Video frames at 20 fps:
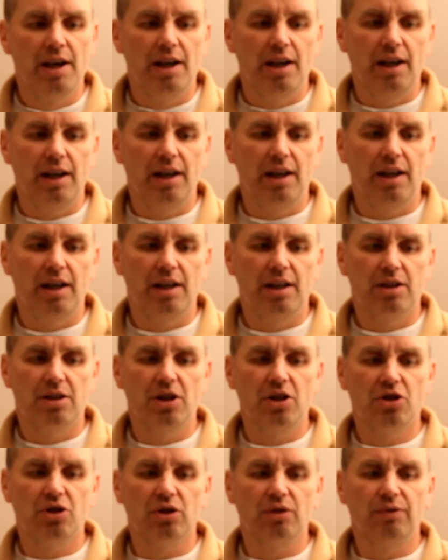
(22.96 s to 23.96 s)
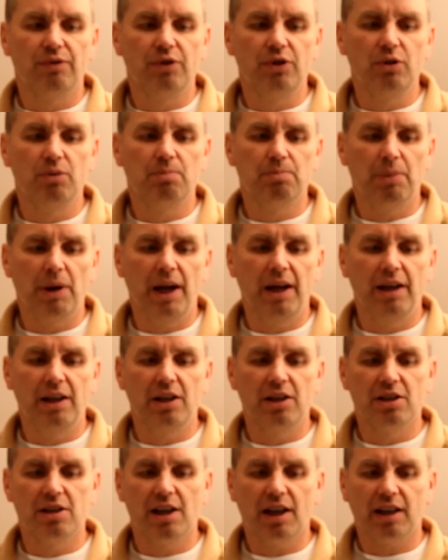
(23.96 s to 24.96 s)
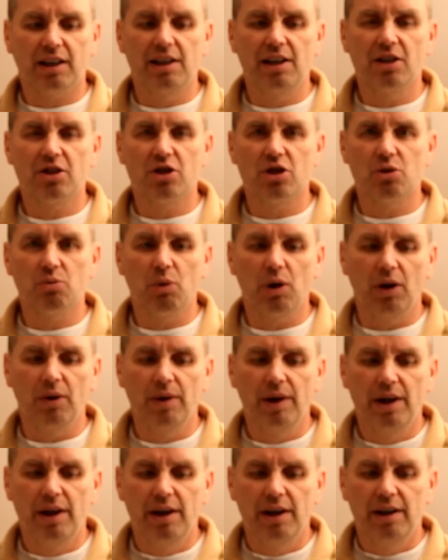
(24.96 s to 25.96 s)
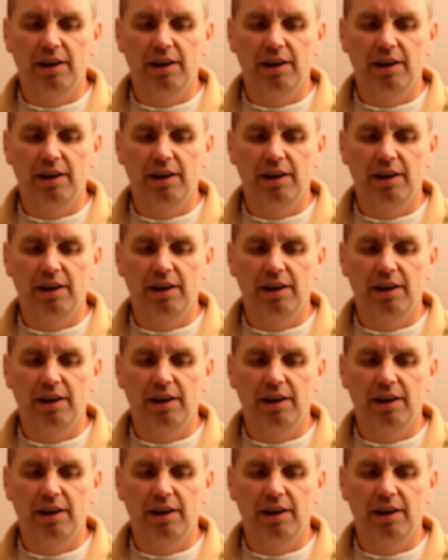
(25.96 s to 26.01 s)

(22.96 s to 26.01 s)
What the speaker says: and teach you a few painting techniques as well.